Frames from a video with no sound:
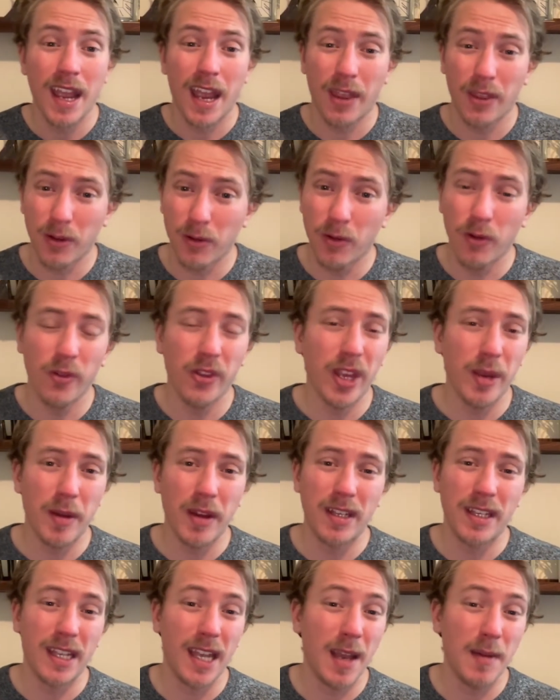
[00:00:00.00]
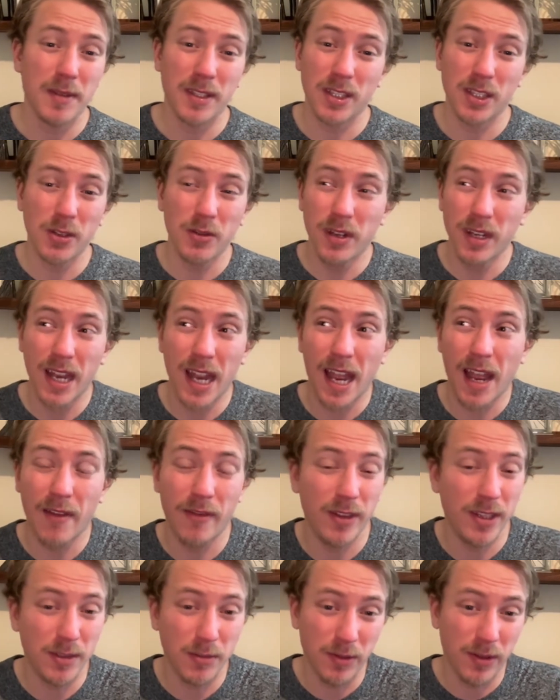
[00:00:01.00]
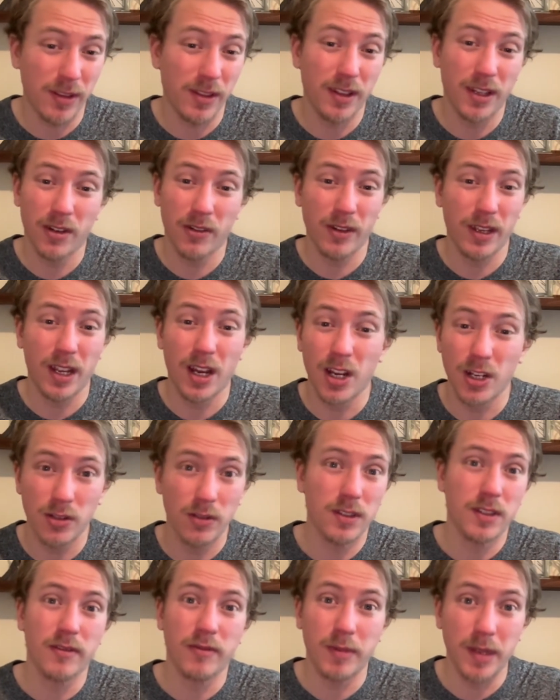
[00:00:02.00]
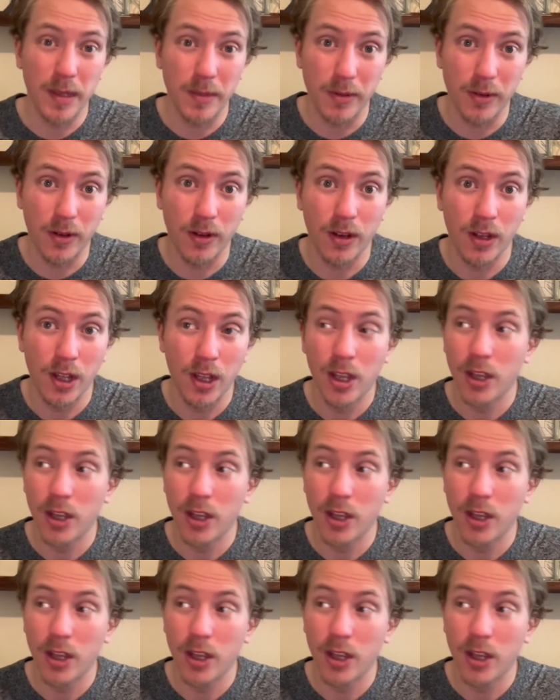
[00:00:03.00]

And the cool thing about DMs is you can have this with literally hundreds of people.